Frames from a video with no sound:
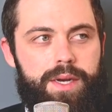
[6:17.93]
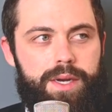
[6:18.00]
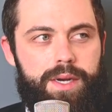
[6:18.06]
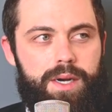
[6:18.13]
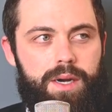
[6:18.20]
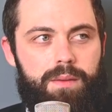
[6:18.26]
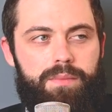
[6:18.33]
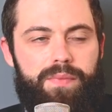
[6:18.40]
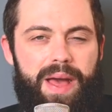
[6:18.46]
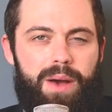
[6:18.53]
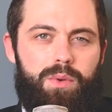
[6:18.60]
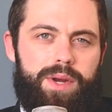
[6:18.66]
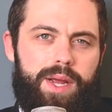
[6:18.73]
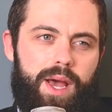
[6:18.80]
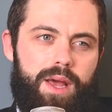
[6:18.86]
That
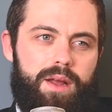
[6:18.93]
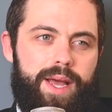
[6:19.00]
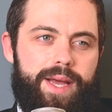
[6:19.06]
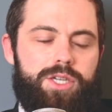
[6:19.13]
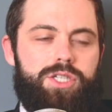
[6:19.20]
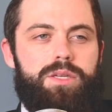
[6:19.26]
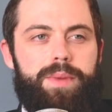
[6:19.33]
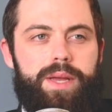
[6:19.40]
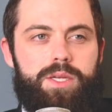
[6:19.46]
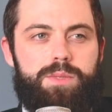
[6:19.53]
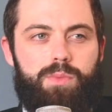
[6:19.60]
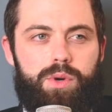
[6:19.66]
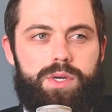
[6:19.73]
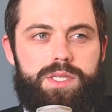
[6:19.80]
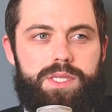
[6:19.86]
one kind of actually makes
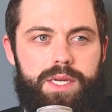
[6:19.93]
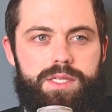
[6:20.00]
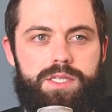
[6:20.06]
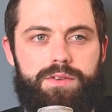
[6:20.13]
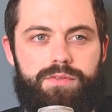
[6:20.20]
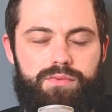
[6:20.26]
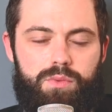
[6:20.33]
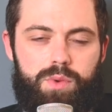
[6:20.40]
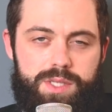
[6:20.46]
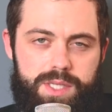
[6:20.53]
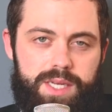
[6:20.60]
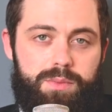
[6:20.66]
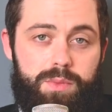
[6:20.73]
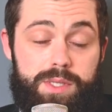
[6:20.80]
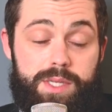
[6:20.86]
more sense once
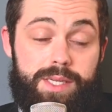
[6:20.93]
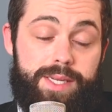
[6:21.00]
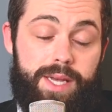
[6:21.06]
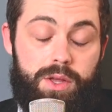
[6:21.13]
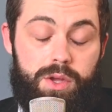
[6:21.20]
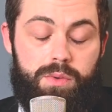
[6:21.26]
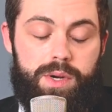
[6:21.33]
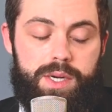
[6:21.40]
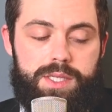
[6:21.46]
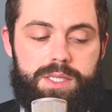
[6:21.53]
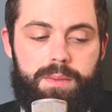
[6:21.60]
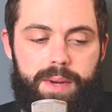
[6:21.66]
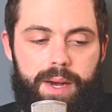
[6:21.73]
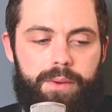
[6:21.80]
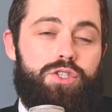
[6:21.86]
I tell you what it's
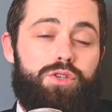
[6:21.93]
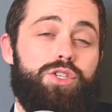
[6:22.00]
about.